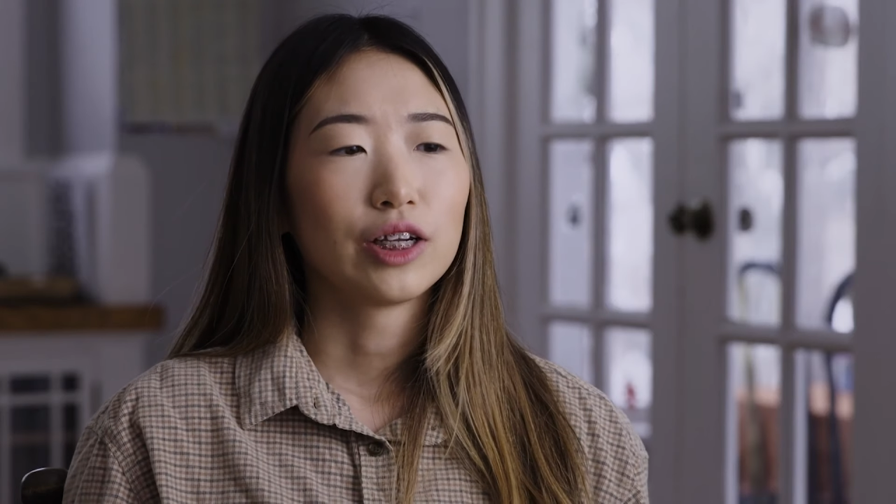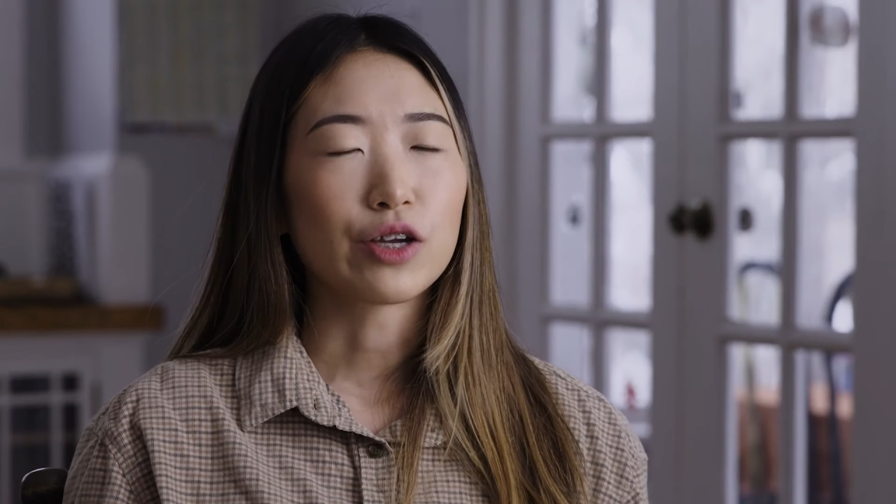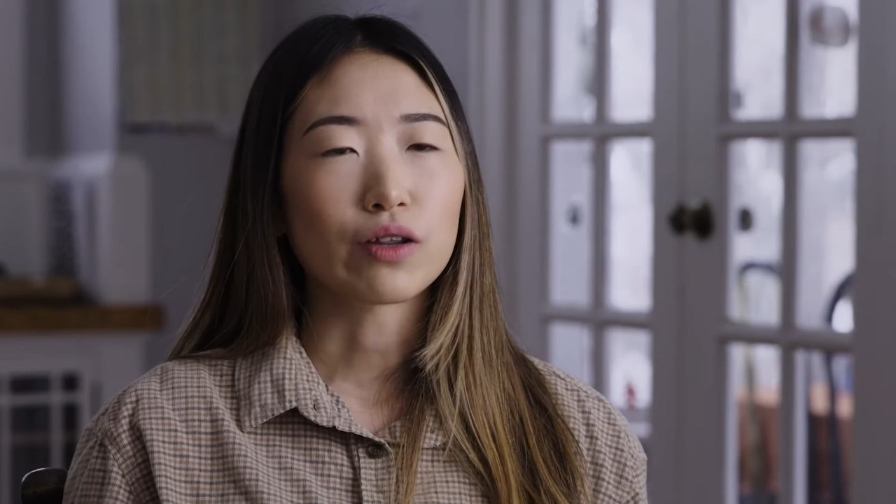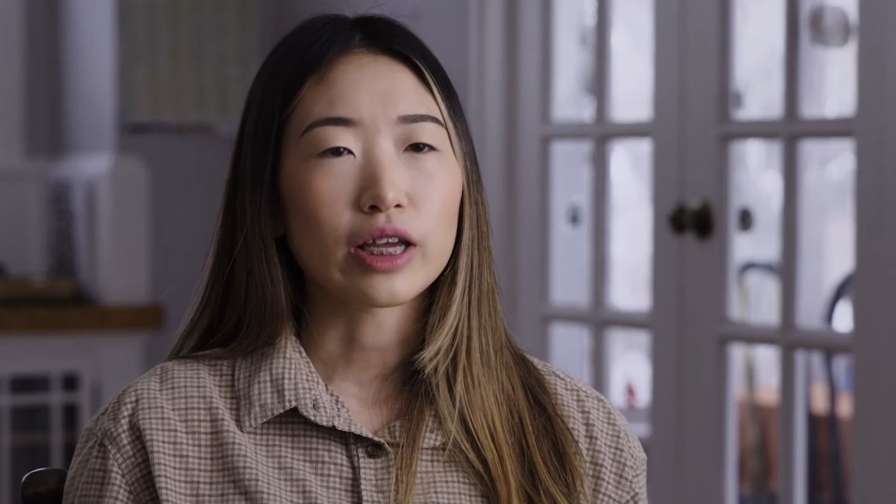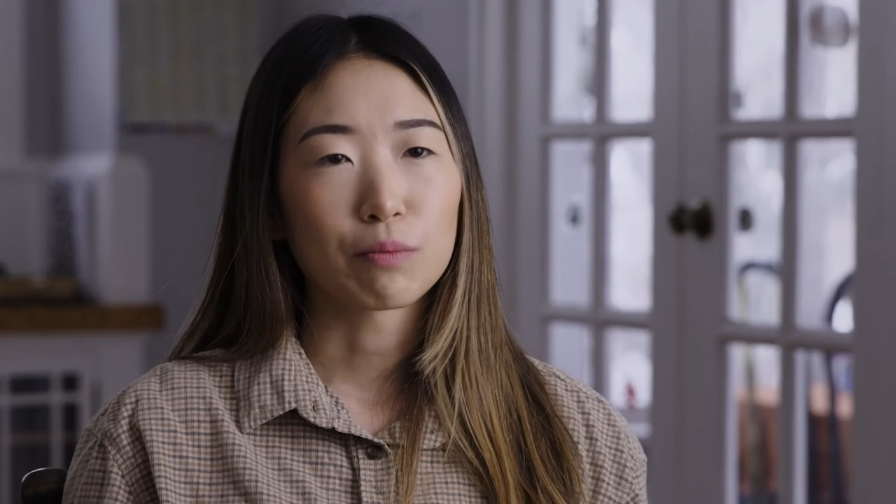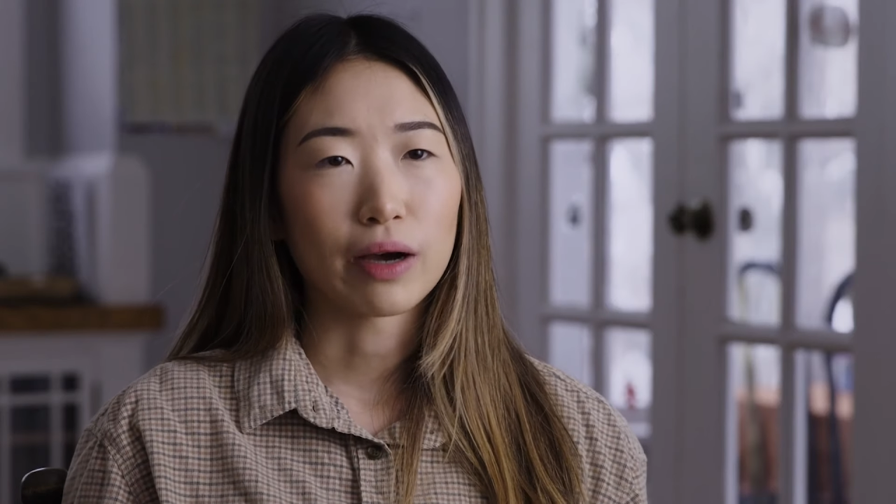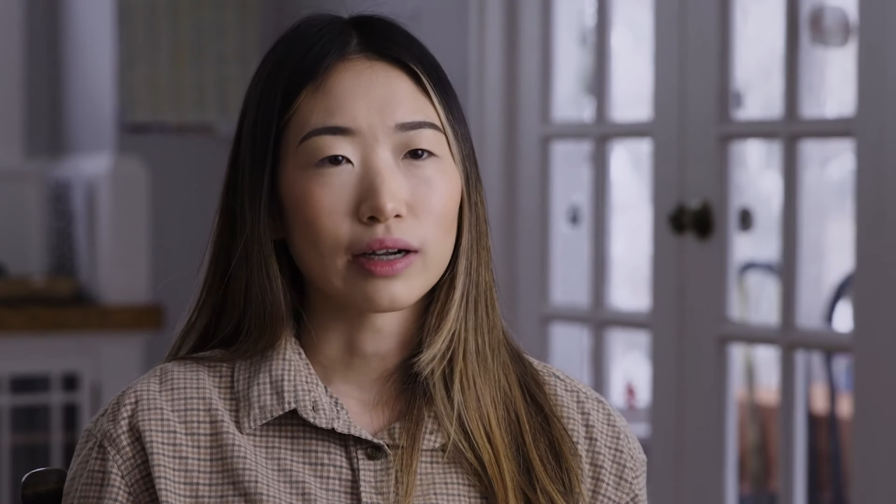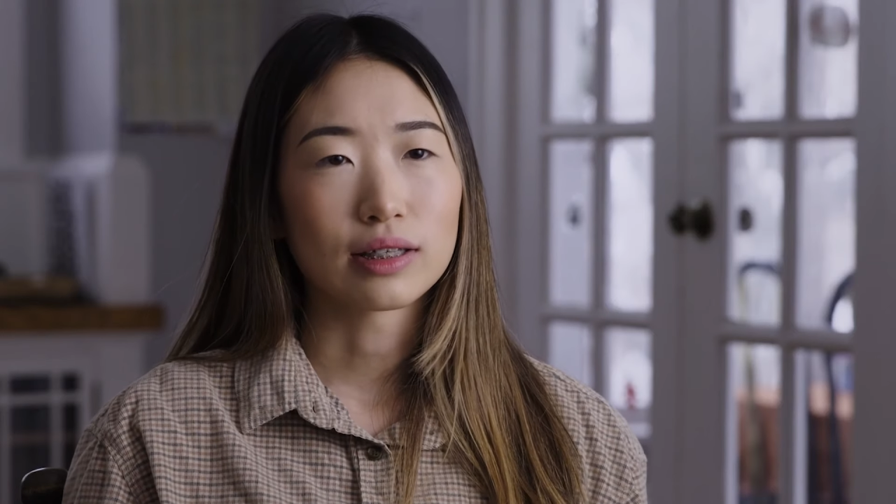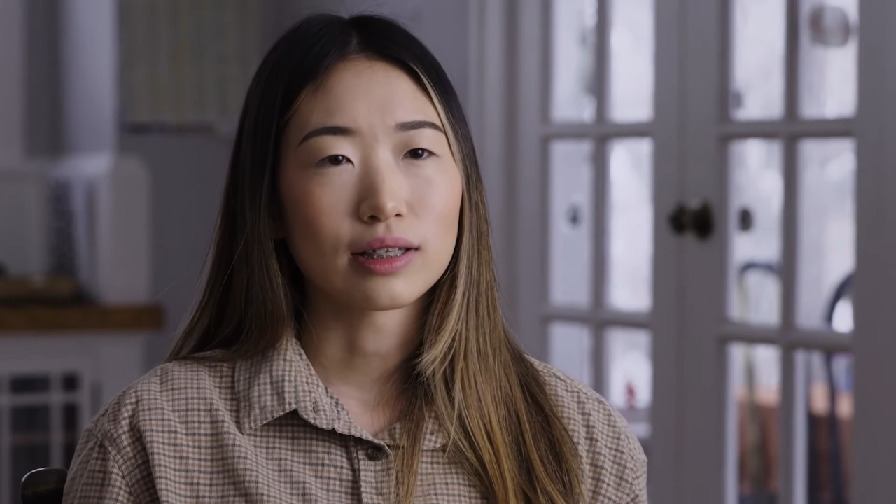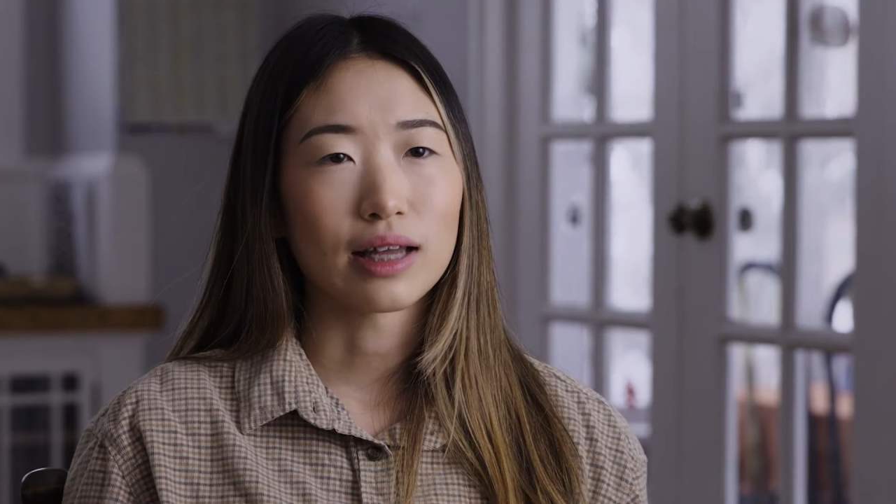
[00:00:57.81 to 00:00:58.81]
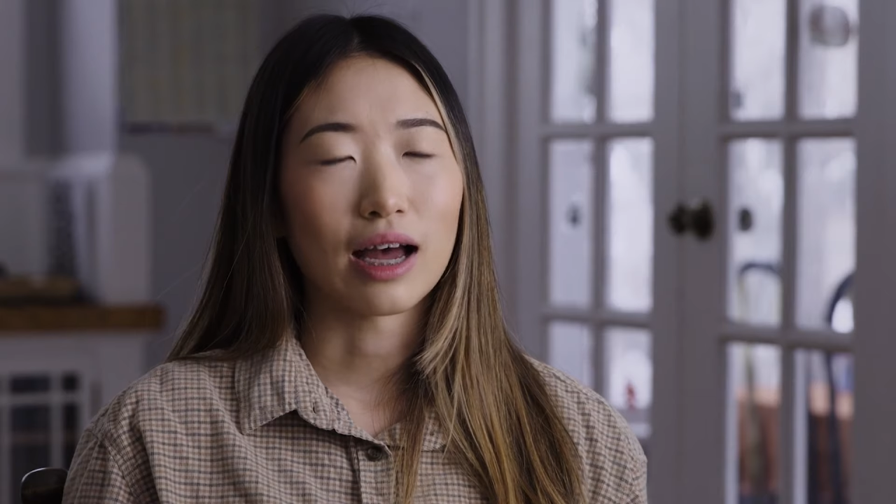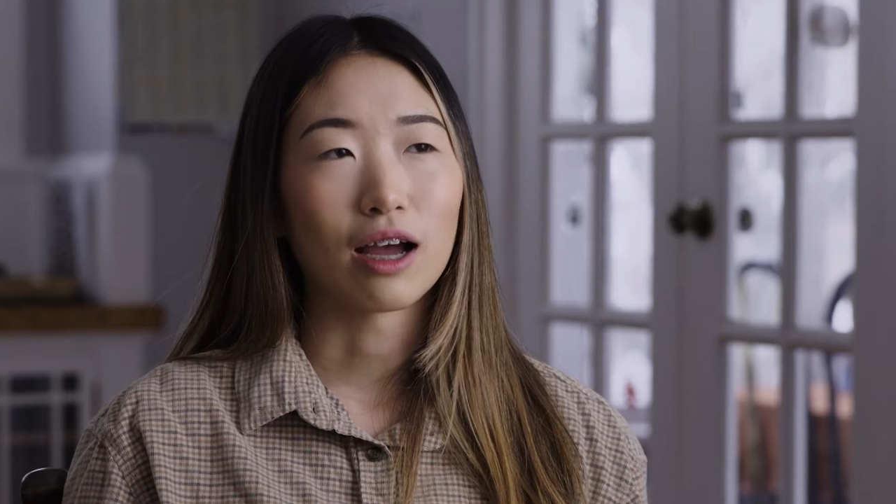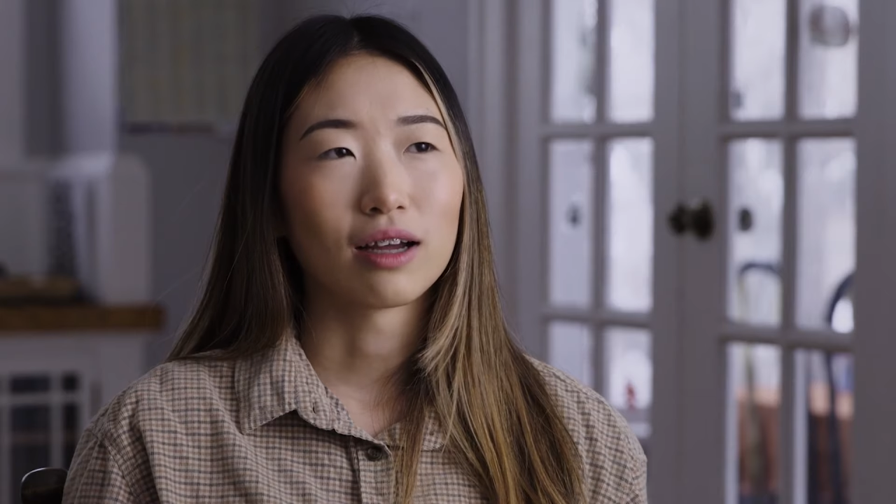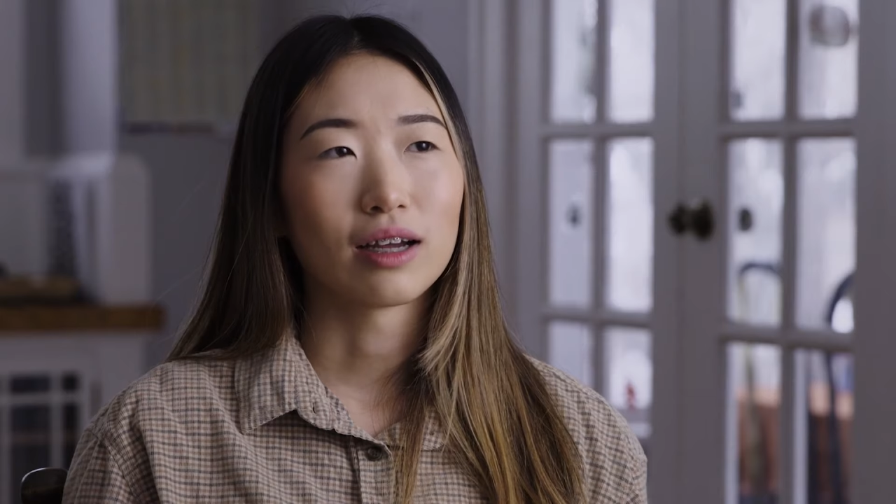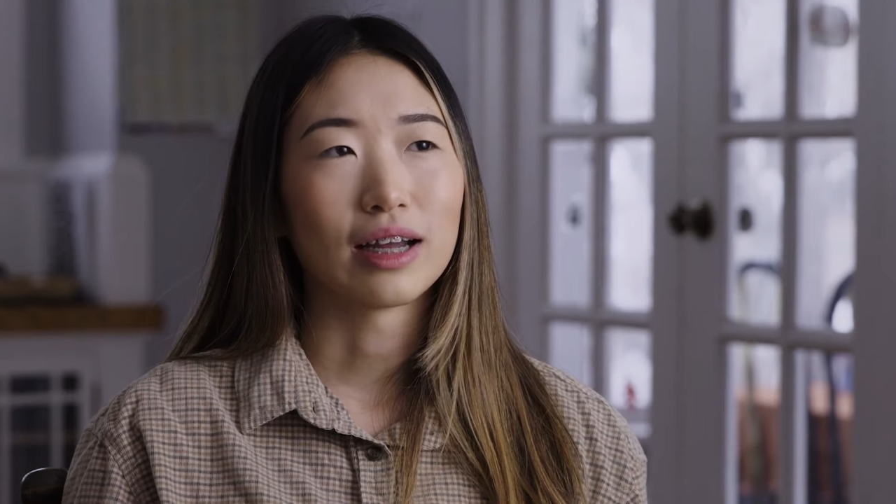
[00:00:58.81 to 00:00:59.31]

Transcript: unique about us, is that